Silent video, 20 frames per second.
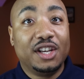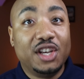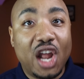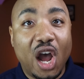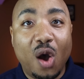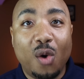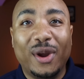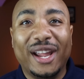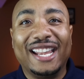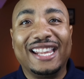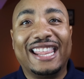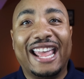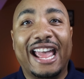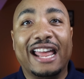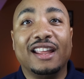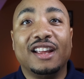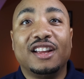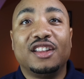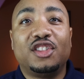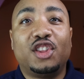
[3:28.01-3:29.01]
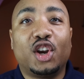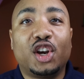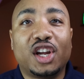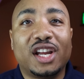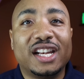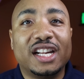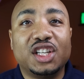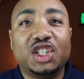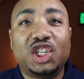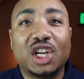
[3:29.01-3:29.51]
knowing that
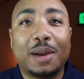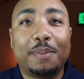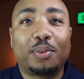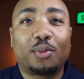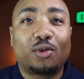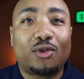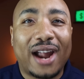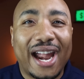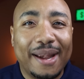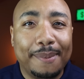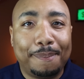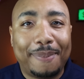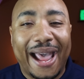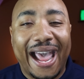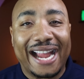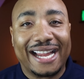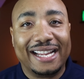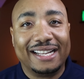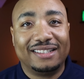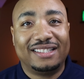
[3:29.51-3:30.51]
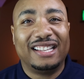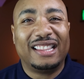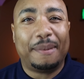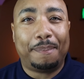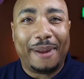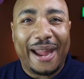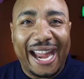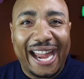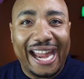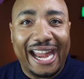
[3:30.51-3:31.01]
they're going to jump right back into
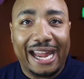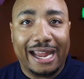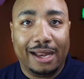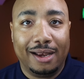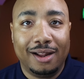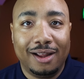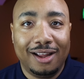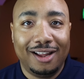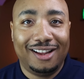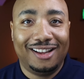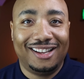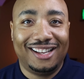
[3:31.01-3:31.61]
the pan